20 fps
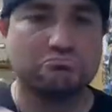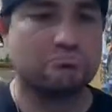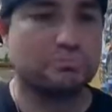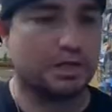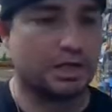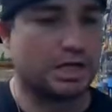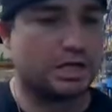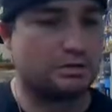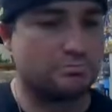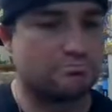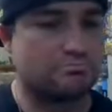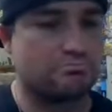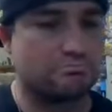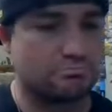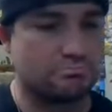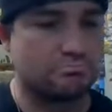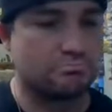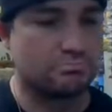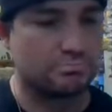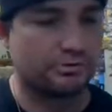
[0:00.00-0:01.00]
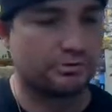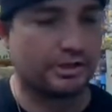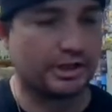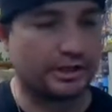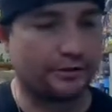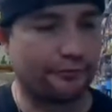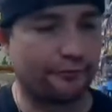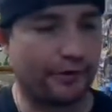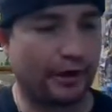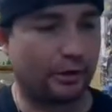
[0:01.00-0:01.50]
Yeah, got
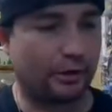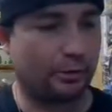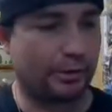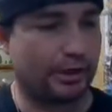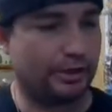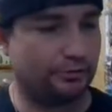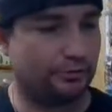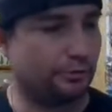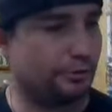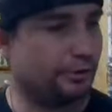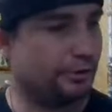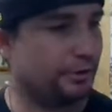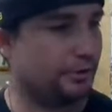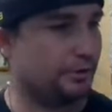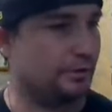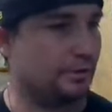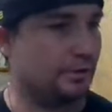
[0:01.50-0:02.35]
a fair weight to it.